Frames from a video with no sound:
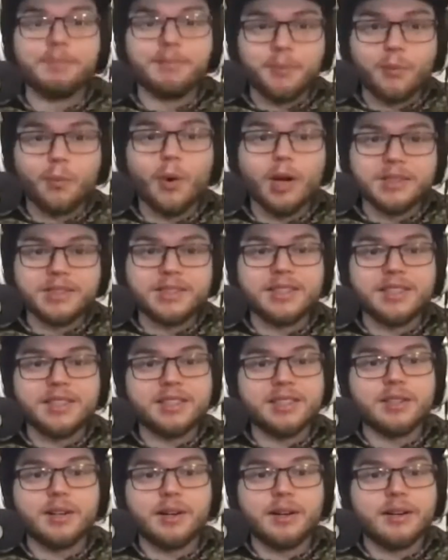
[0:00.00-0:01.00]
once this
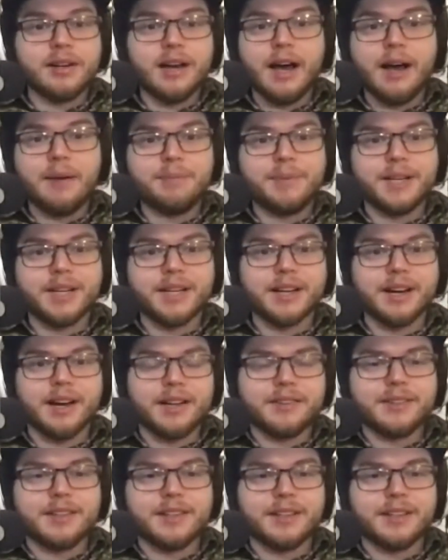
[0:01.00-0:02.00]
started happening, I
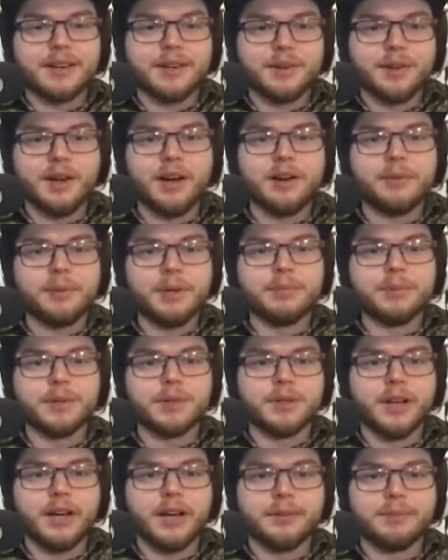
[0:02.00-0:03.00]
think a lot of people
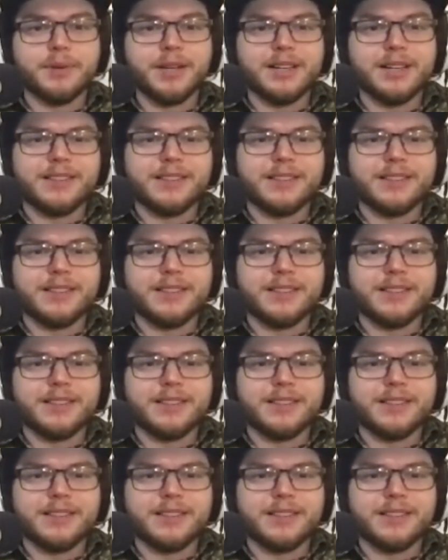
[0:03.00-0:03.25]
are like me,